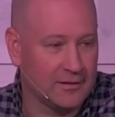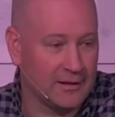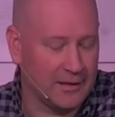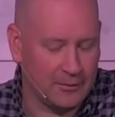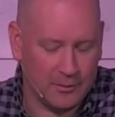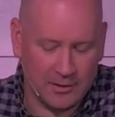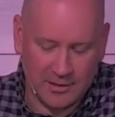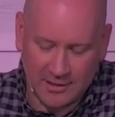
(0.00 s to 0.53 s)
And I
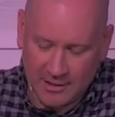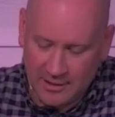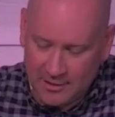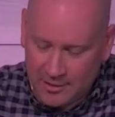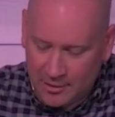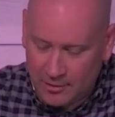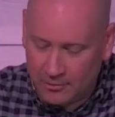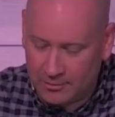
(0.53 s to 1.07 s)
would say
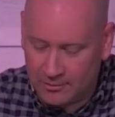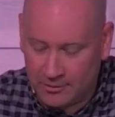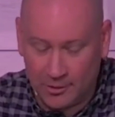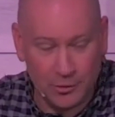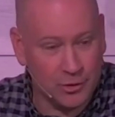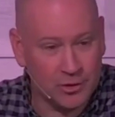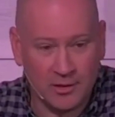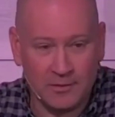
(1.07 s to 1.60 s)
to you, you
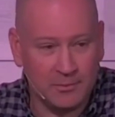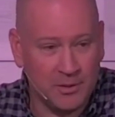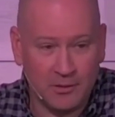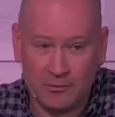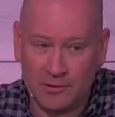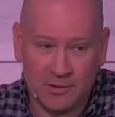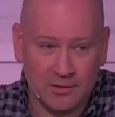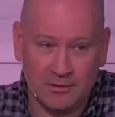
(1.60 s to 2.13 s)
shouldn't be
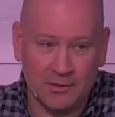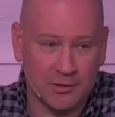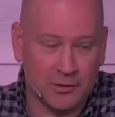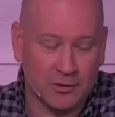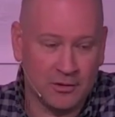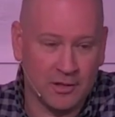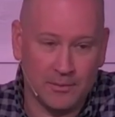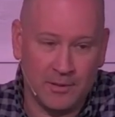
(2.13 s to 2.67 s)

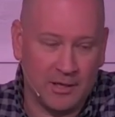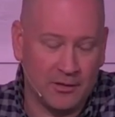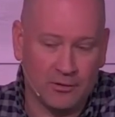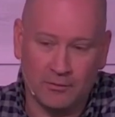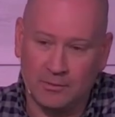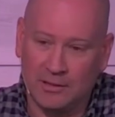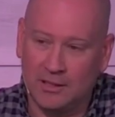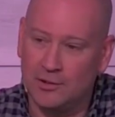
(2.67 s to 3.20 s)
assured about your
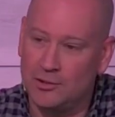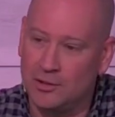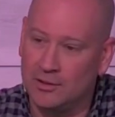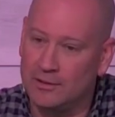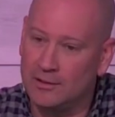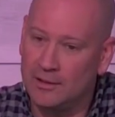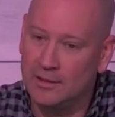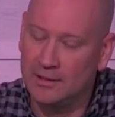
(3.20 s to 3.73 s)
religion.
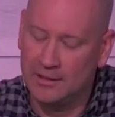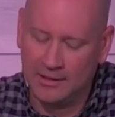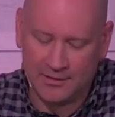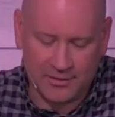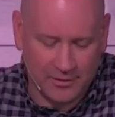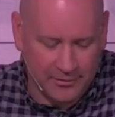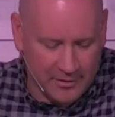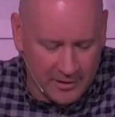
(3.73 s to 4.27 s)
It's
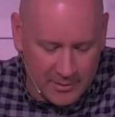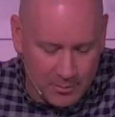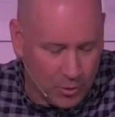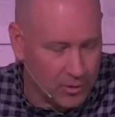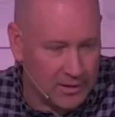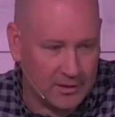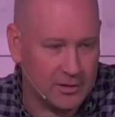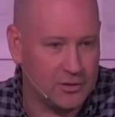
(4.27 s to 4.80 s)
the very
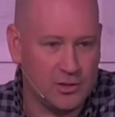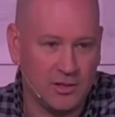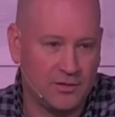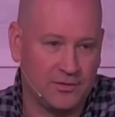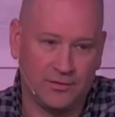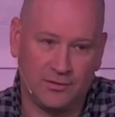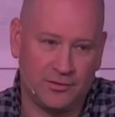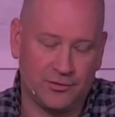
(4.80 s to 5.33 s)
point that
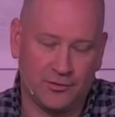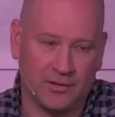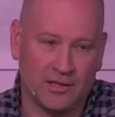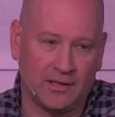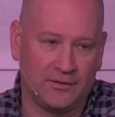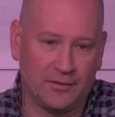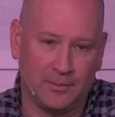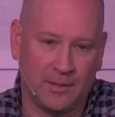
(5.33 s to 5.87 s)
Jesus is
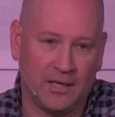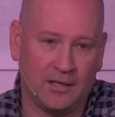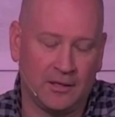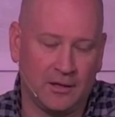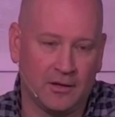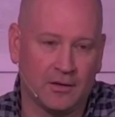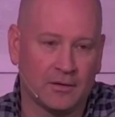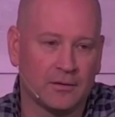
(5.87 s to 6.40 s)
trying to make
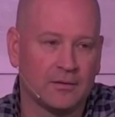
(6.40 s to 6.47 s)
here.